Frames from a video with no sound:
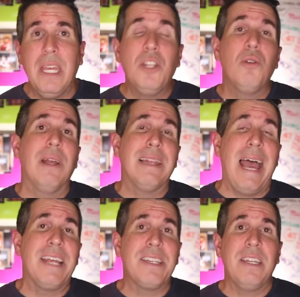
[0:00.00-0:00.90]
into a
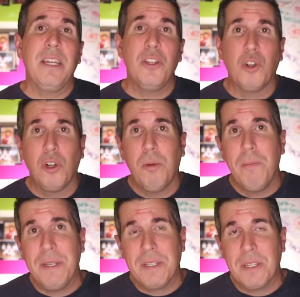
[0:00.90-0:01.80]
lasting and durable
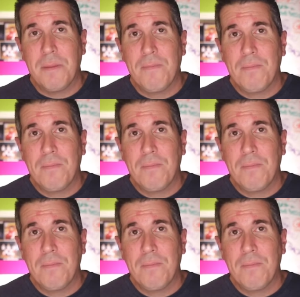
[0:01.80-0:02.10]
business.